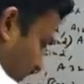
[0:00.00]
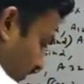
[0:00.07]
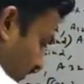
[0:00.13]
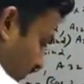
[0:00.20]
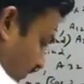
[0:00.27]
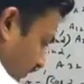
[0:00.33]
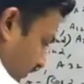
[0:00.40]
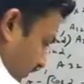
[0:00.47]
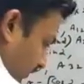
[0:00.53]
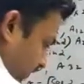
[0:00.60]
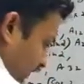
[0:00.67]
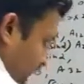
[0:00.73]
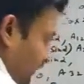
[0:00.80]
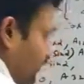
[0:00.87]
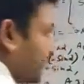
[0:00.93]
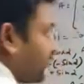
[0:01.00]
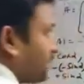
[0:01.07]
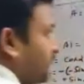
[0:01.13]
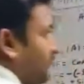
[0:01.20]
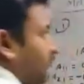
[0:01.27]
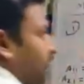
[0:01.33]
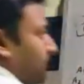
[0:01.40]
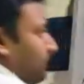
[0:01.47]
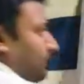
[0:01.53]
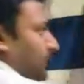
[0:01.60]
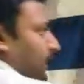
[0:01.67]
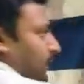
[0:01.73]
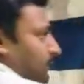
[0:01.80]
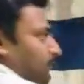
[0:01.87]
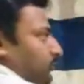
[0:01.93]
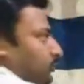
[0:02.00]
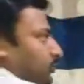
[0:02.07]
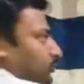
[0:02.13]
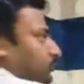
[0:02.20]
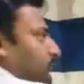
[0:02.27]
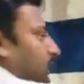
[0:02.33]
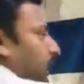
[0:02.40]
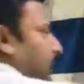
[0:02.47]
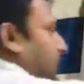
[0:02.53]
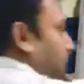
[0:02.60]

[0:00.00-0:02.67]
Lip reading: So this is, we have proved that